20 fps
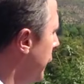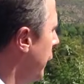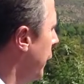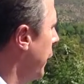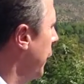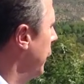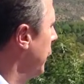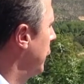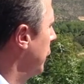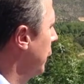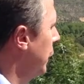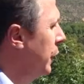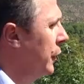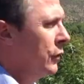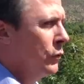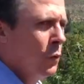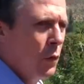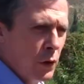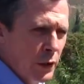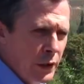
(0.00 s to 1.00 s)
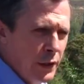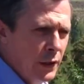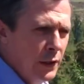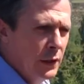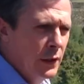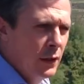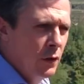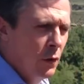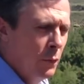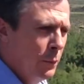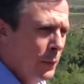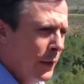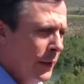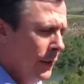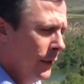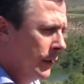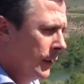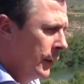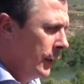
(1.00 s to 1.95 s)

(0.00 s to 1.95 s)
generation is working in the company.